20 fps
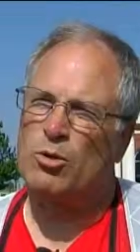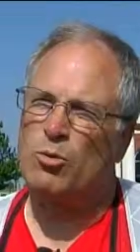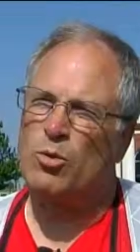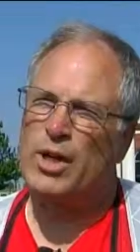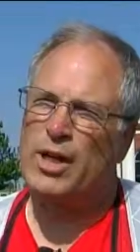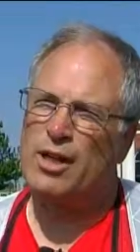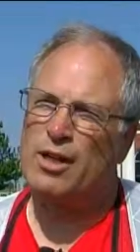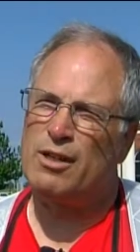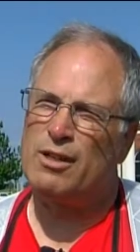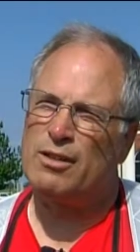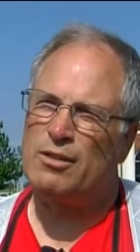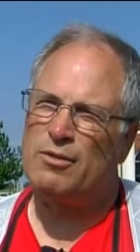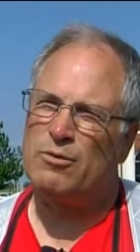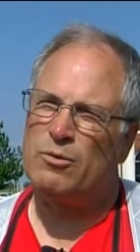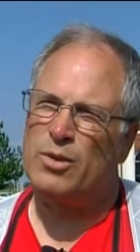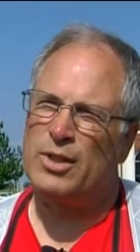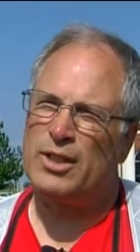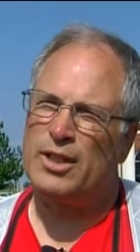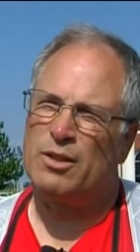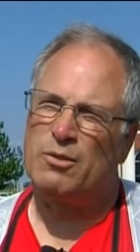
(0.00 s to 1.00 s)
aware of
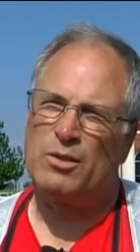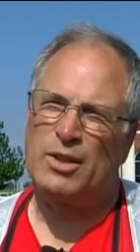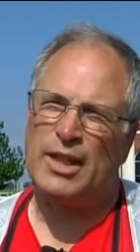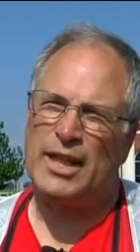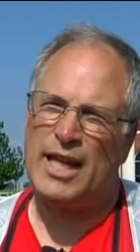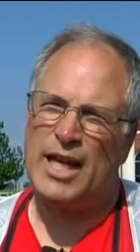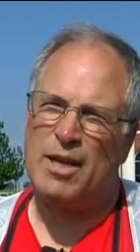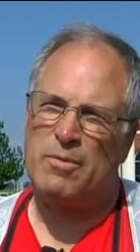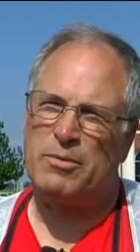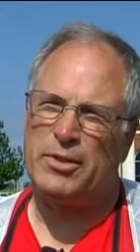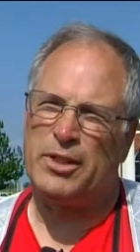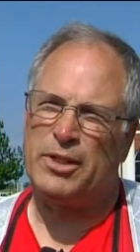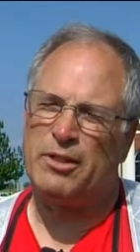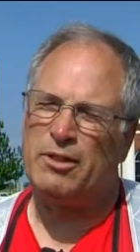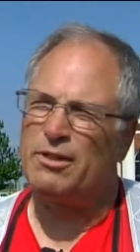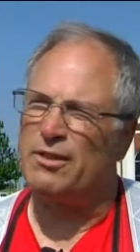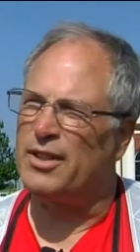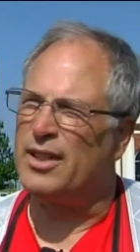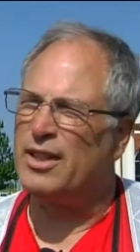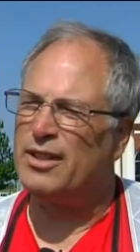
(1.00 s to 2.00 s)
what can really happen. You
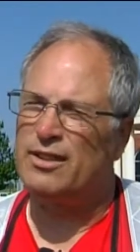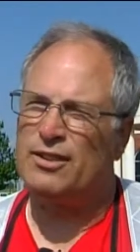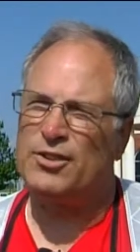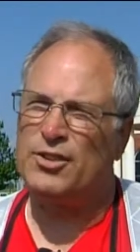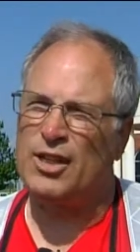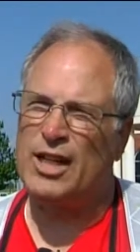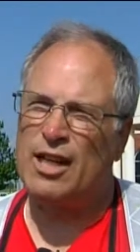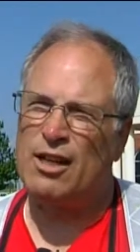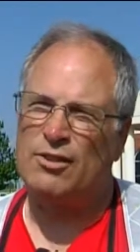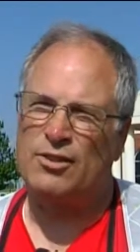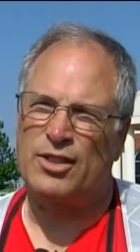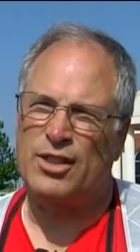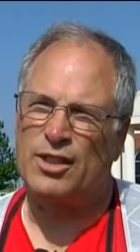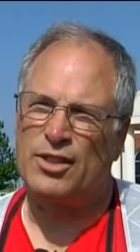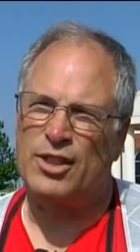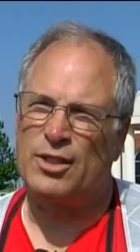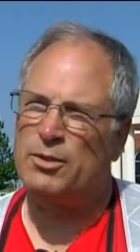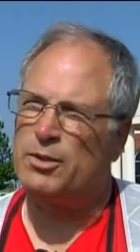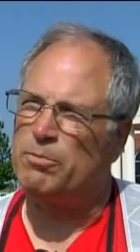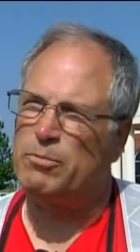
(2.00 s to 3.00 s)
don't think that your house
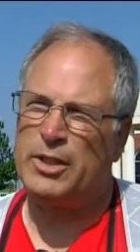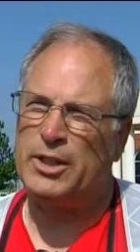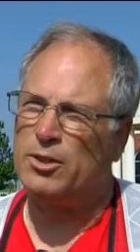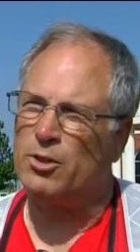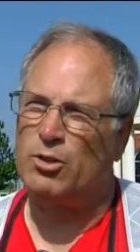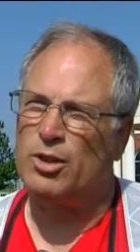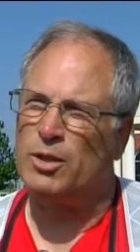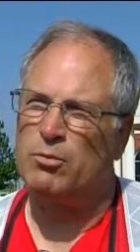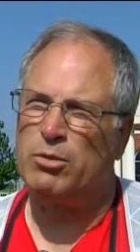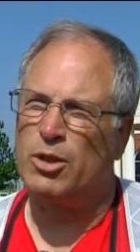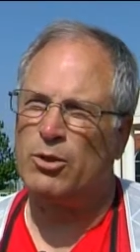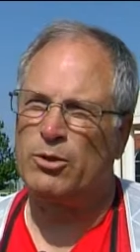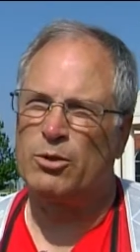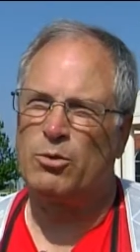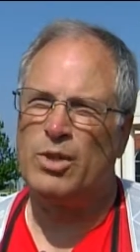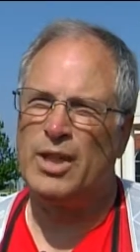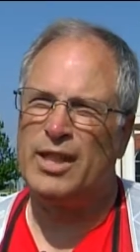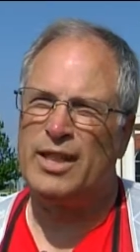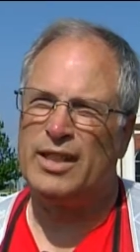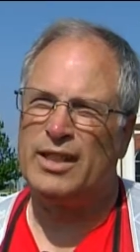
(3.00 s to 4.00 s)
can just be totally blown
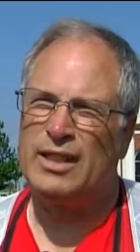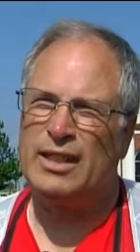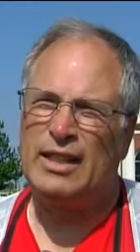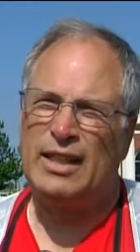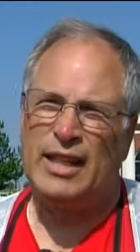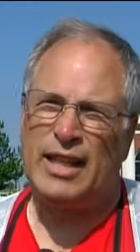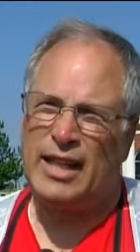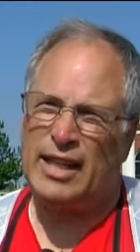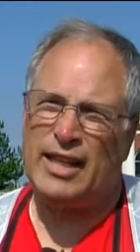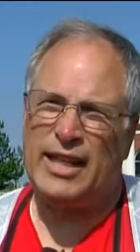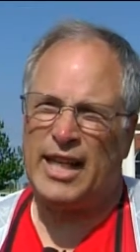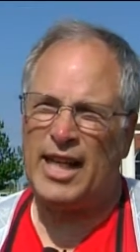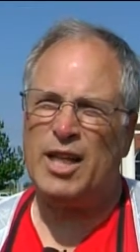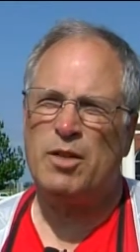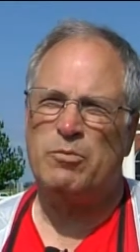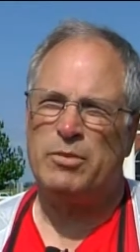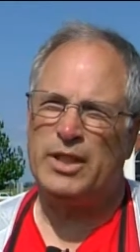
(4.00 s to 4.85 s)
away, and it can